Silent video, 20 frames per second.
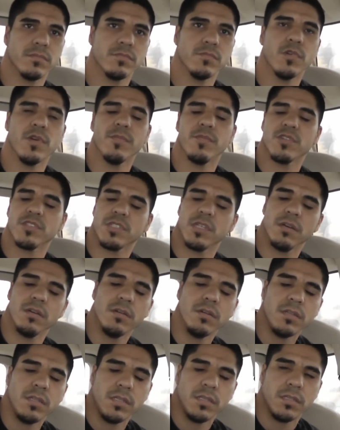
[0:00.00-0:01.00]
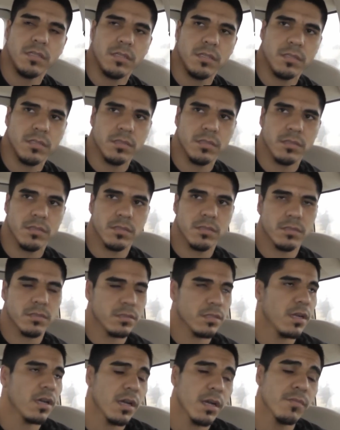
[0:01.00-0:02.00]
buen boxeador y
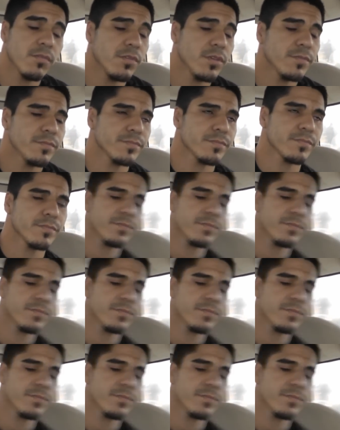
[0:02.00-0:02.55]
trabajamos bien.